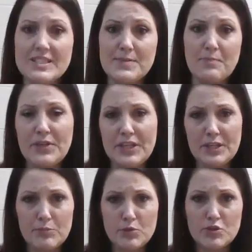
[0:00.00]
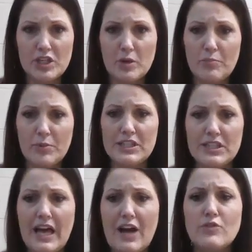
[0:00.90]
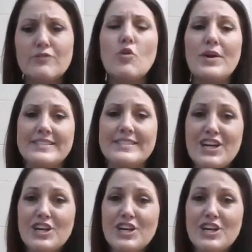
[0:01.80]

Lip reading: It's big music, a big loud voice.